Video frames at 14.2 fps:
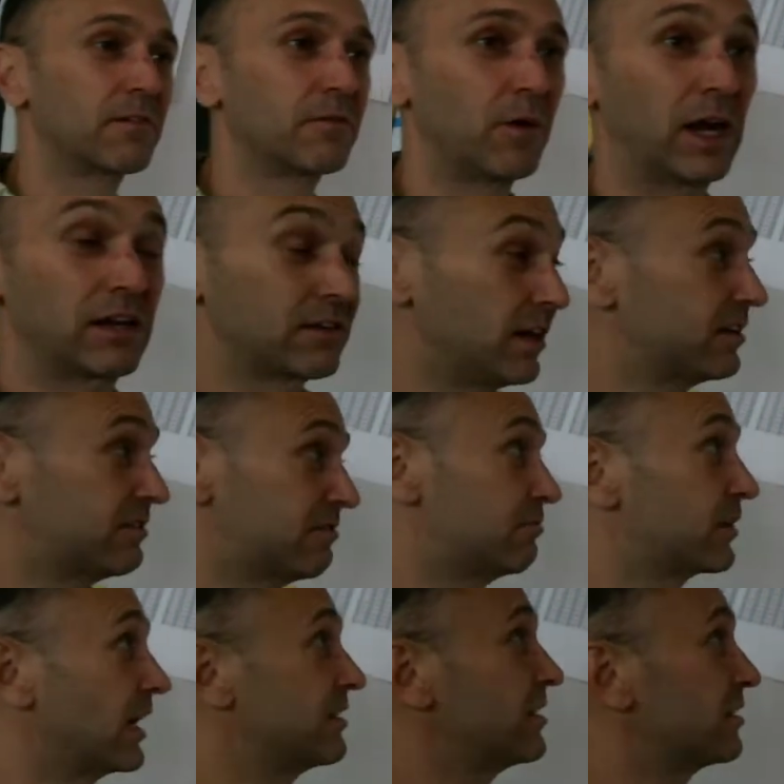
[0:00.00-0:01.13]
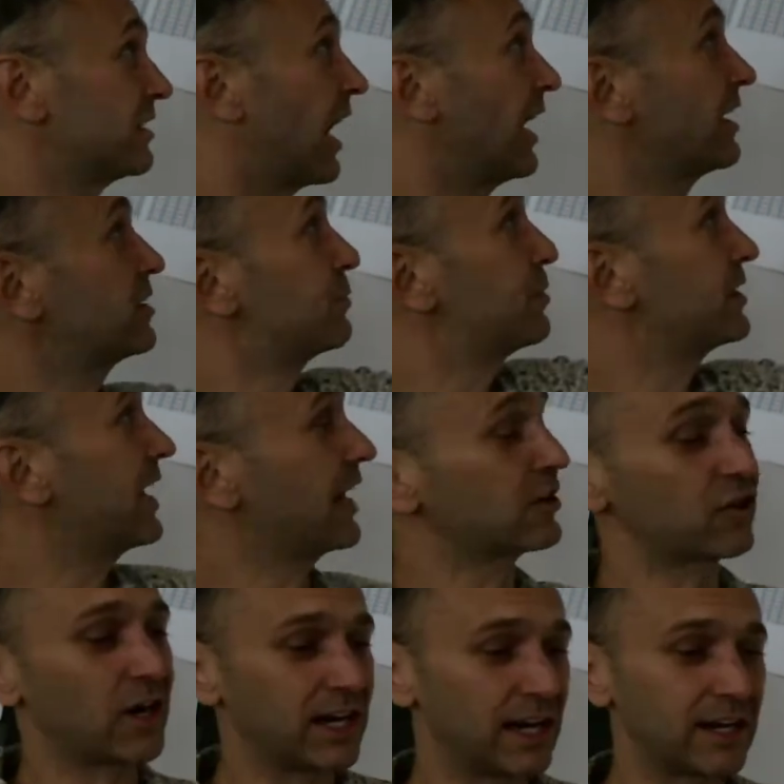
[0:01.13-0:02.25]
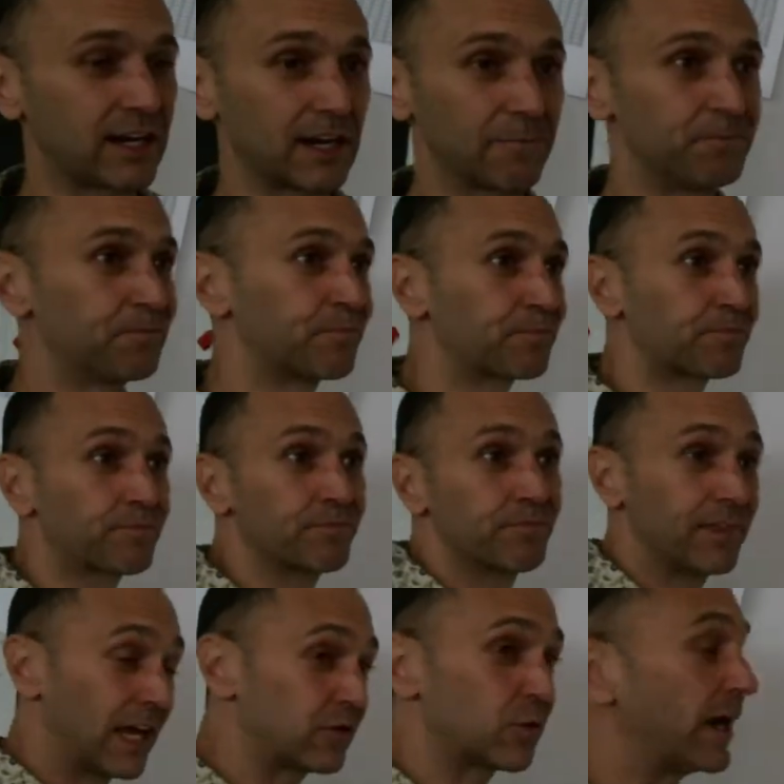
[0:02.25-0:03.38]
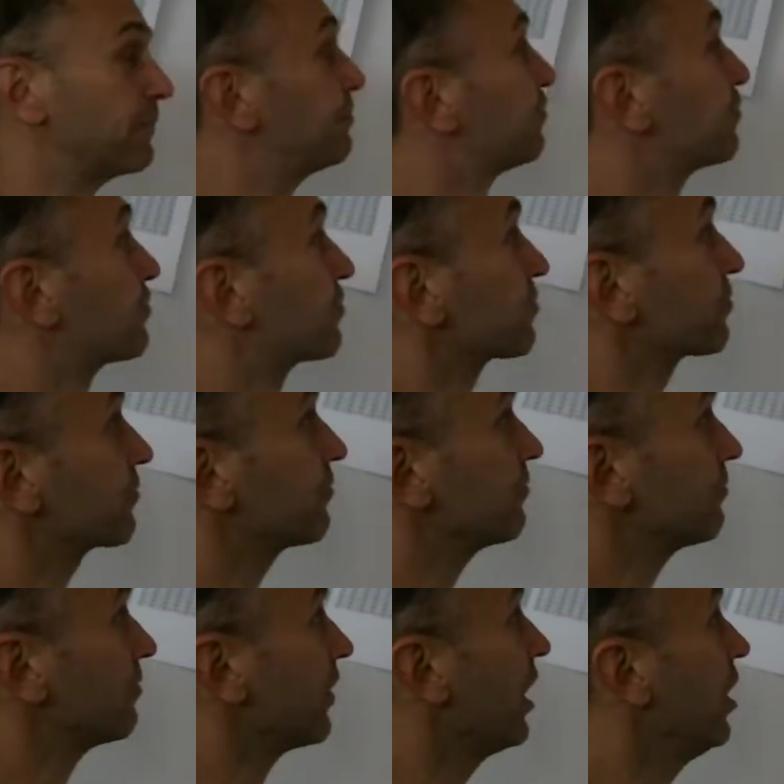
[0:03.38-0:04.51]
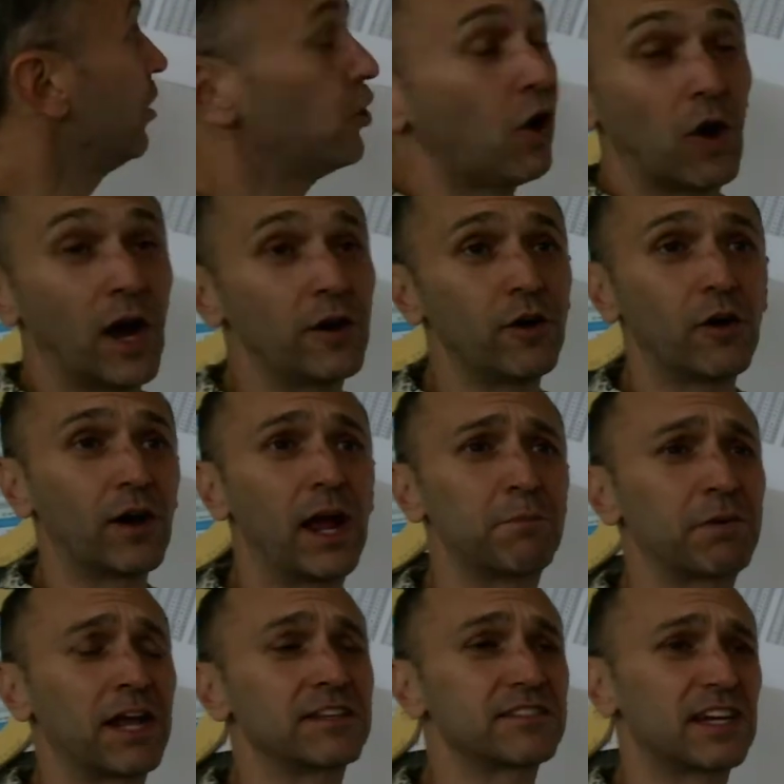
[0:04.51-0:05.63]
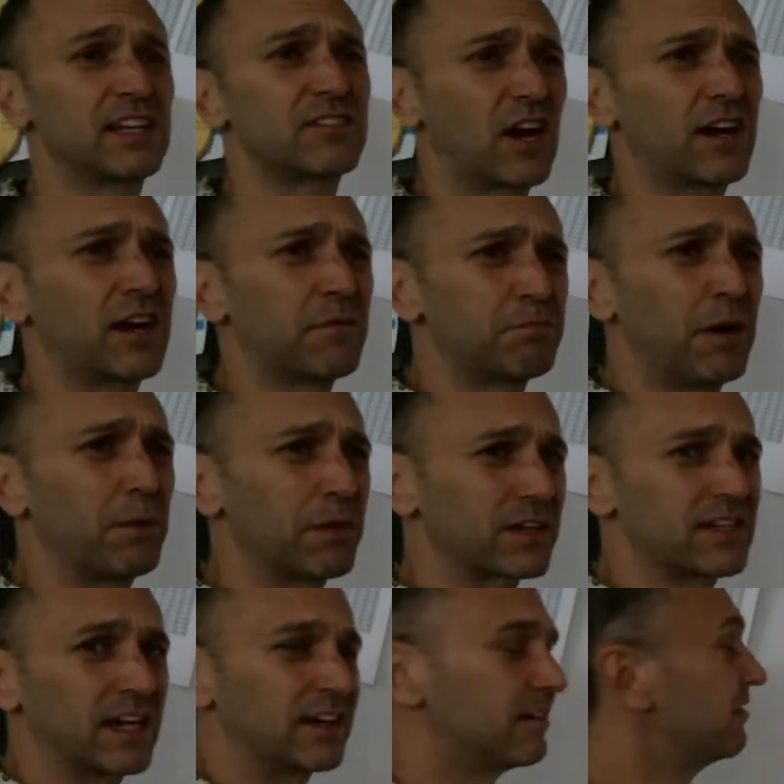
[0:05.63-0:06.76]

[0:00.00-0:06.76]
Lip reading: Right? It's because I need to protect your identity. That's why. No, I don't. And plus, it's on a public site.